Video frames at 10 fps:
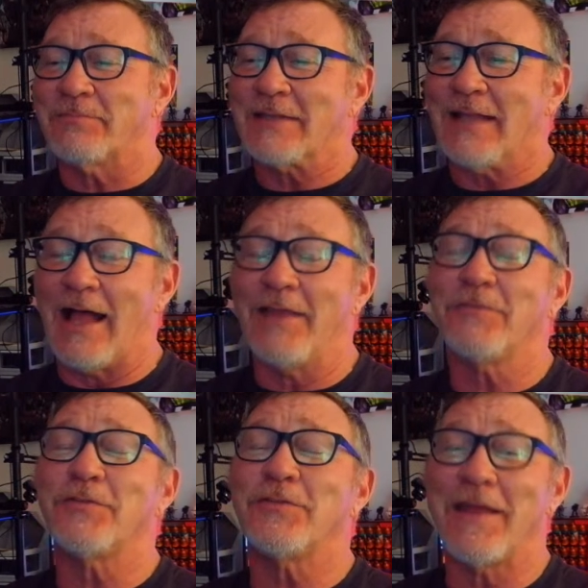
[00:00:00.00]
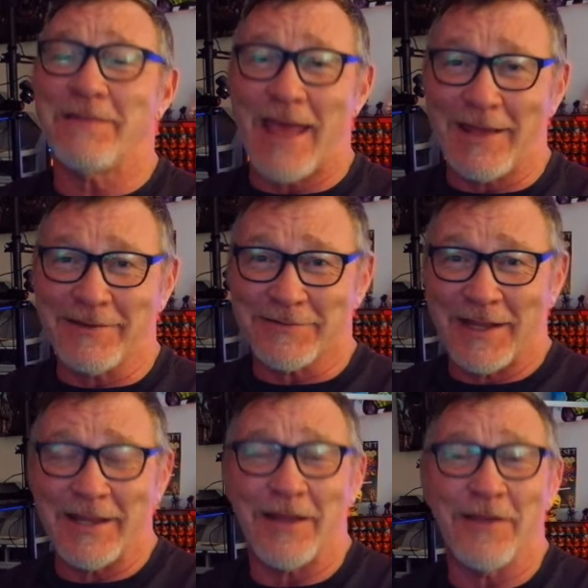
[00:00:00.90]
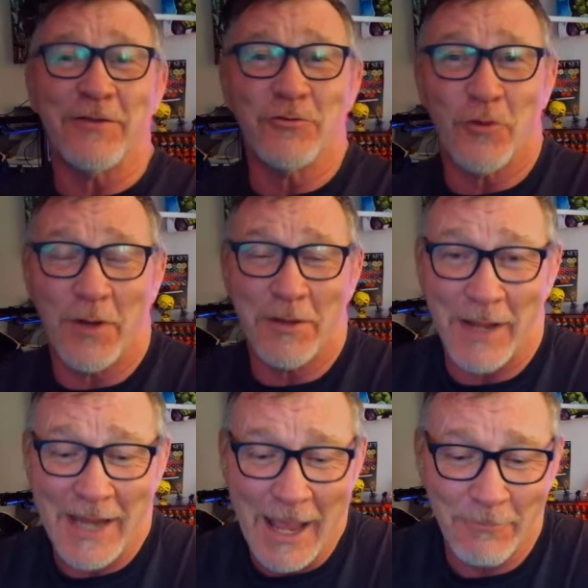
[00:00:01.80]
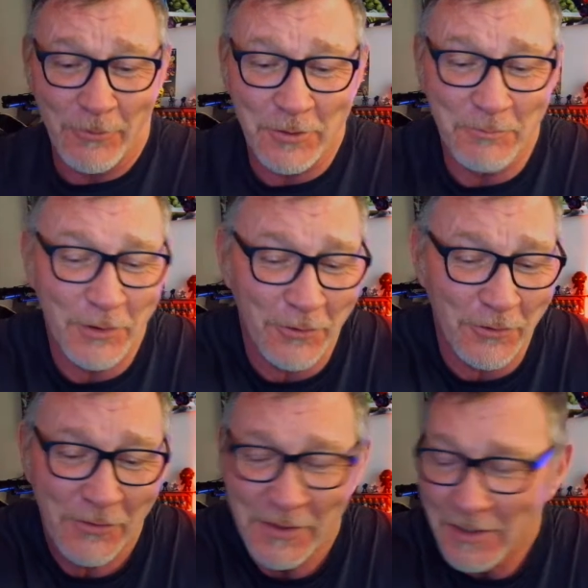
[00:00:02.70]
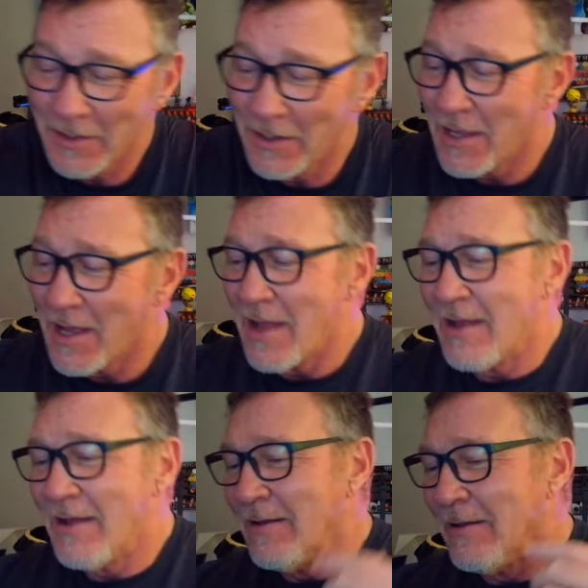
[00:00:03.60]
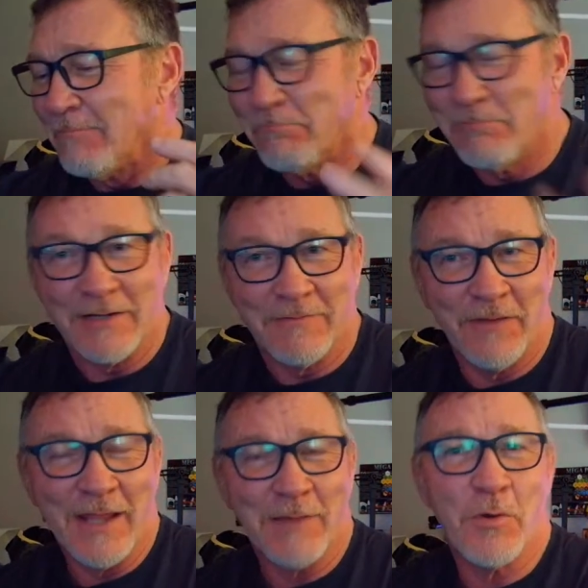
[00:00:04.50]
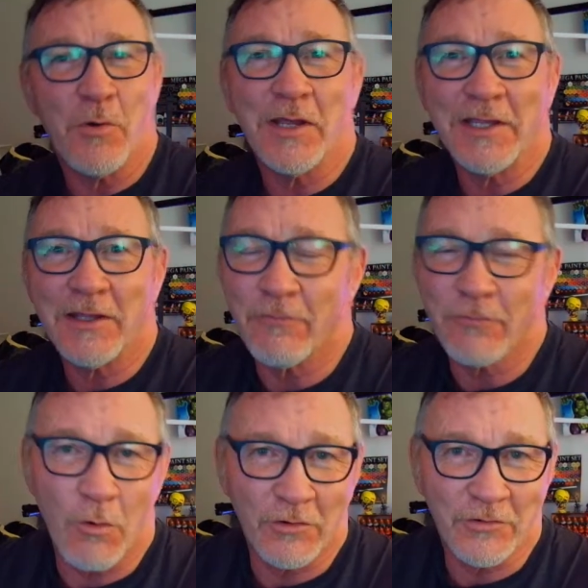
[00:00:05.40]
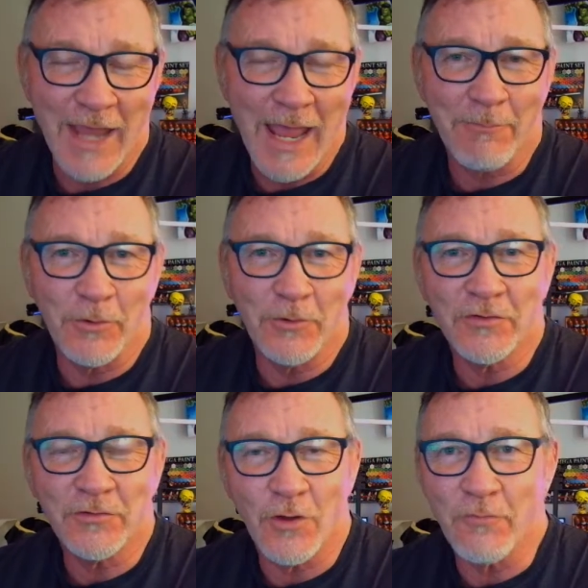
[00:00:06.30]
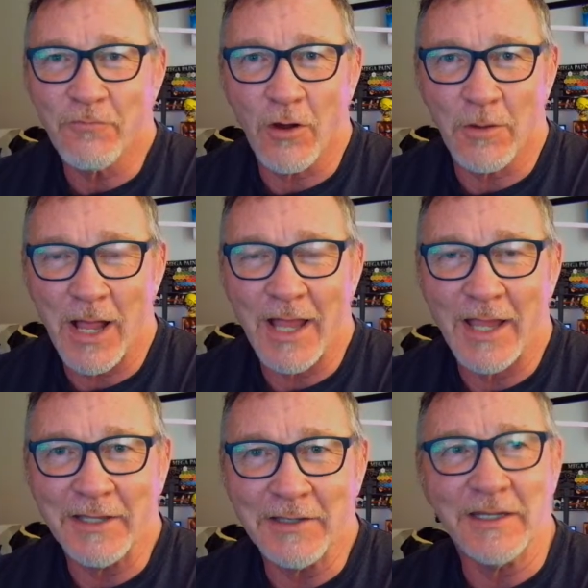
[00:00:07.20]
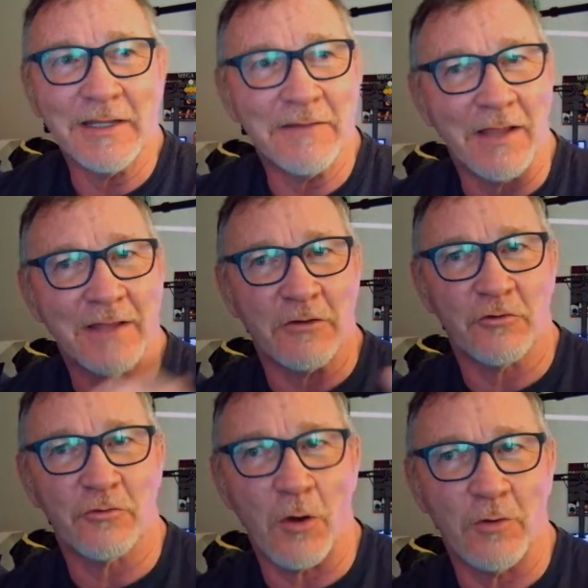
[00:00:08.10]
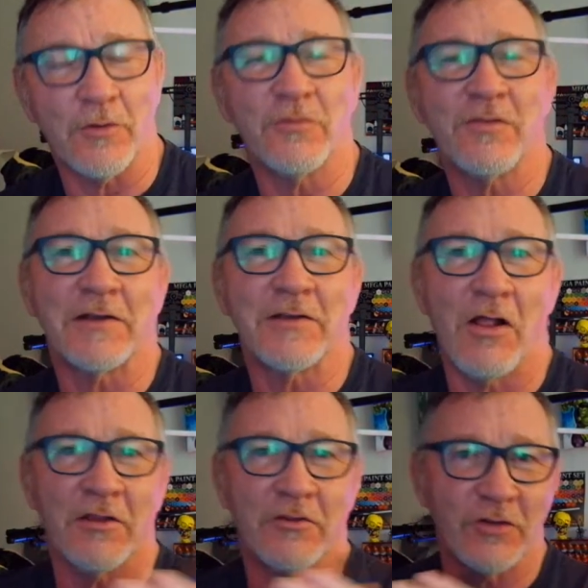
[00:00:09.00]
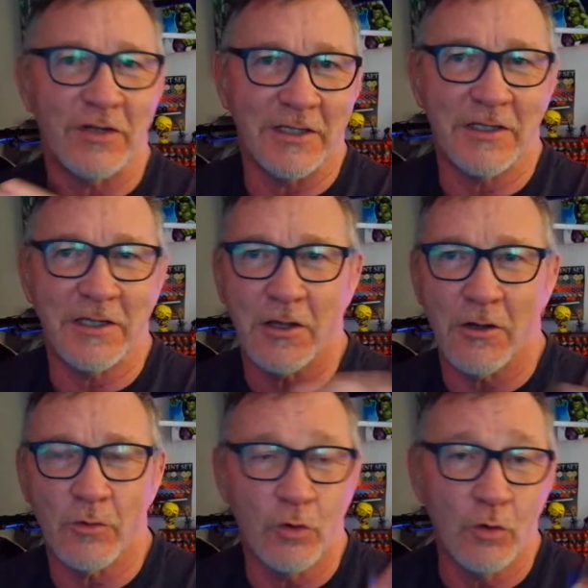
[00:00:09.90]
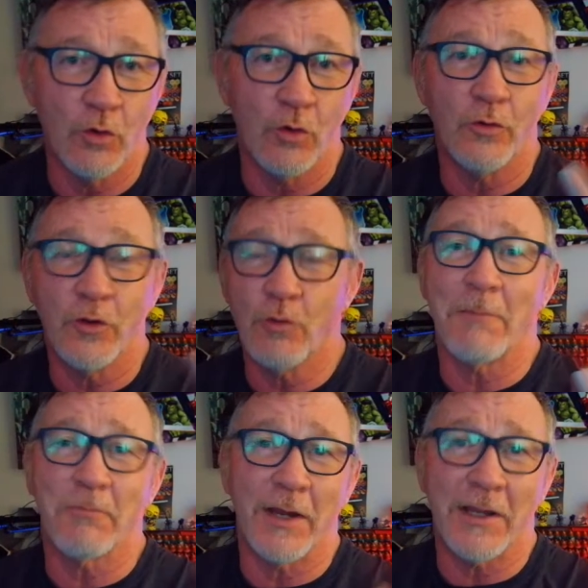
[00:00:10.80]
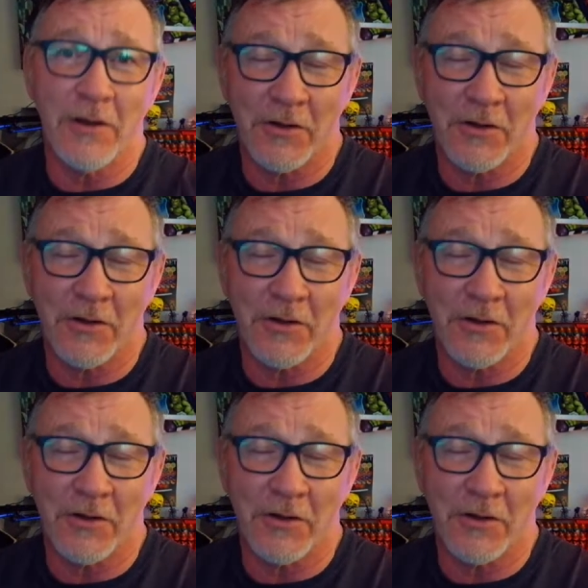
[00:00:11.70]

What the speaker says: have said that, and I've enjoyed my Apple computer. Big fanboy. Of course, Apple is so far behind in like their smartphone technology. New upgrade on an